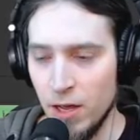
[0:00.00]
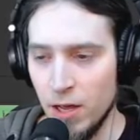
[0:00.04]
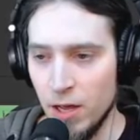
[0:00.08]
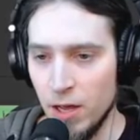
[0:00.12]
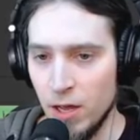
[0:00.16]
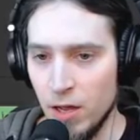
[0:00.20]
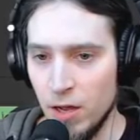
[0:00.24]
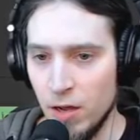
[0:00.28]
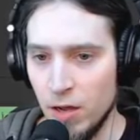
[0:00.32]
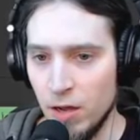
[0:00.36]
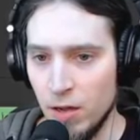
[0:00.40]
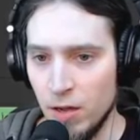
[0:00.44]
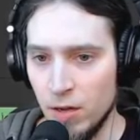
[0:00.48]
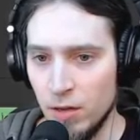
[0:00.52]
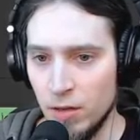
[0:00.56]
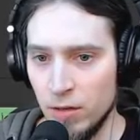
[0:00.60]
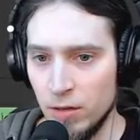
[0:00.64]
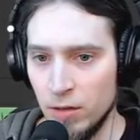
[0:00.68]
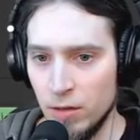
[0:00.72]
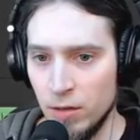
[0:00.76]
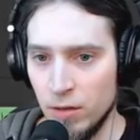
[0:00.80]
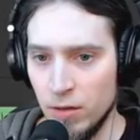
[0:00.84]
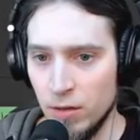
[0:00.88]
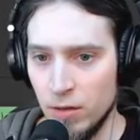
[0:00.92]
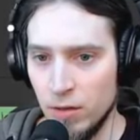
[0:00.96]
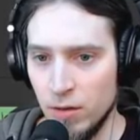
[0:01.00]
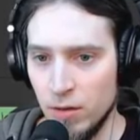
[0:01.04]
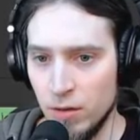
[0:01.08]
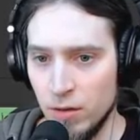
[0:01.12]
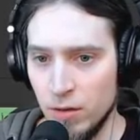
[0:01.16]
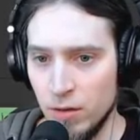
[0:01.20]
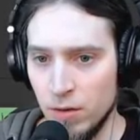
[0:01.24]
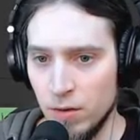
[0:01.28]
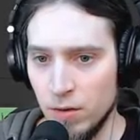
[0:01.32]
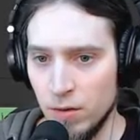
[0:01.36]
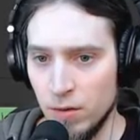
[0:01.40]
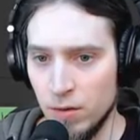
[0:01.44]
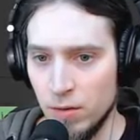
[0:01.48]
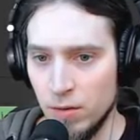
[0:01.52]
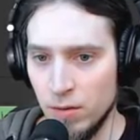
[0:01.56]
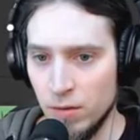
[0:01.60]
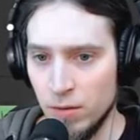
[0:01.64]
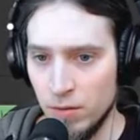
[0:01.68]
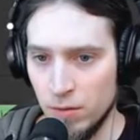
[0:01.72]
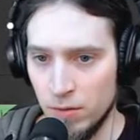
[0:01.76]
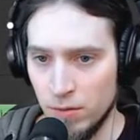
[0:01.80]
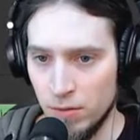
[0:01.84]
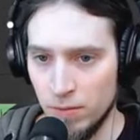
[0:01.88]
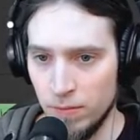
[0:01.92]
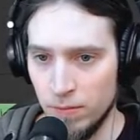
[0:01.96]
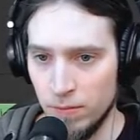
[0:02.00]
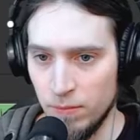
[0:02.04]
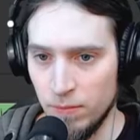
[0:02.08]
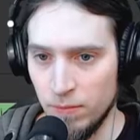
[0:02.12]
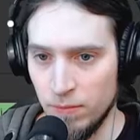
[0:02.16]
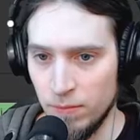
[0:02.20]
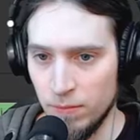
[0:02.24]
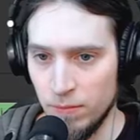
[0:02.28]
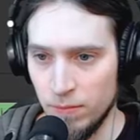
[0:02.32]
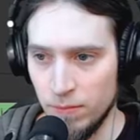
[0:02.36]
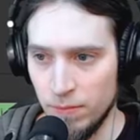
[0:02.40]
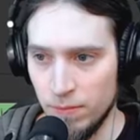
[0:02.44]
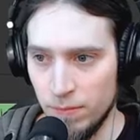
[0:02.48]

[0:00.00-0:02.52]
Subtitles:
(no one is talking)